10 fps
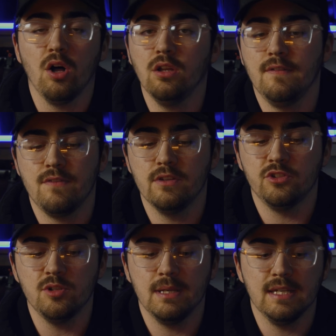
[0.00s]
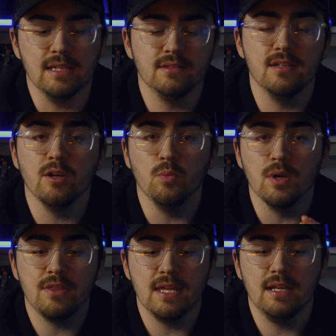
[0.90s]
all of the zooming is done
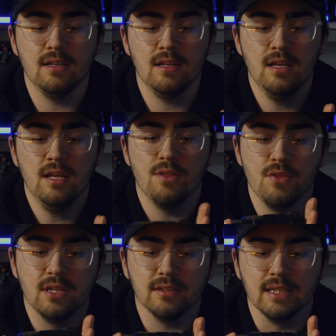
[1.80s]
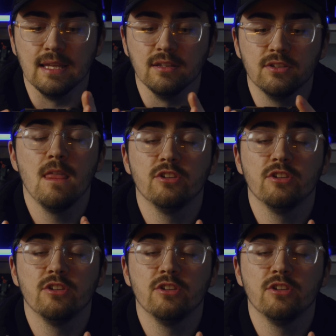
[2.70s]
within this lens.